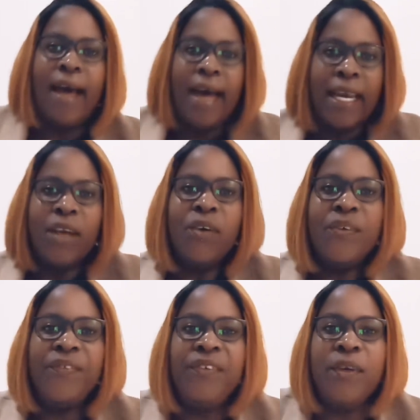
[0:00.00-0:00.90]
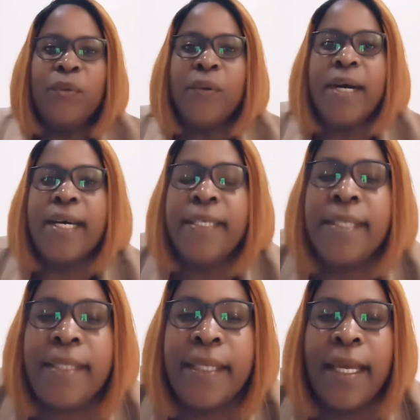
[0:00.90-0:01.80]
Hello
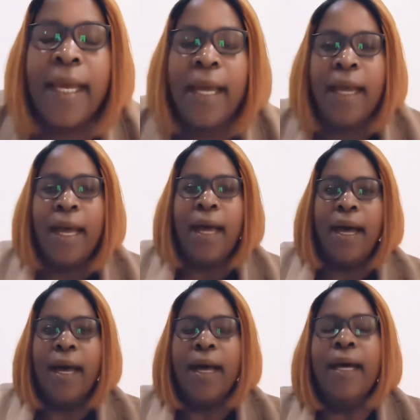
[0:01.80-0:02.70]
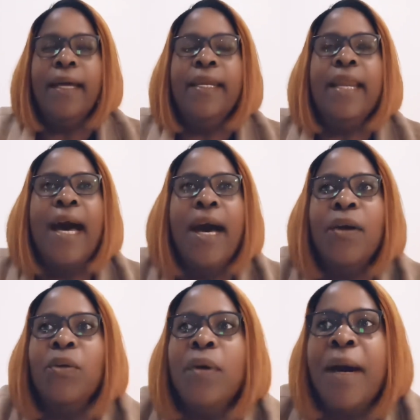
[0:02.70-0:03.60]
viewers.
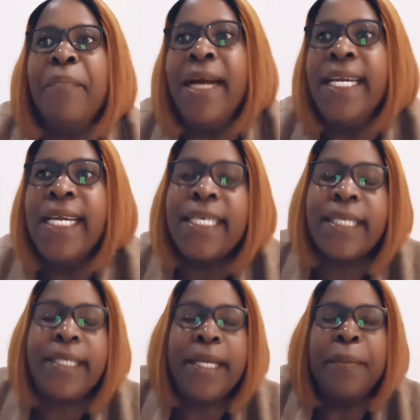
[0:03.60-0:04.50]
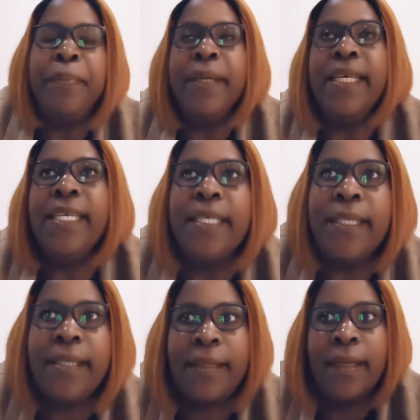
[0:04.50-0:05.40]
Now my next step
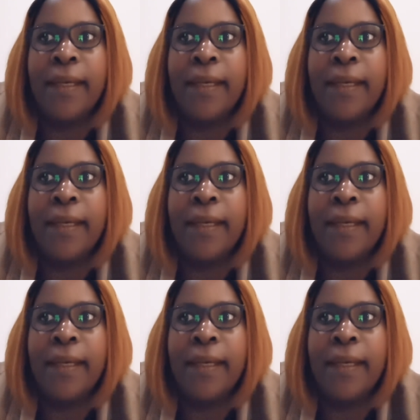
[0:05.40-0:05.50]
is,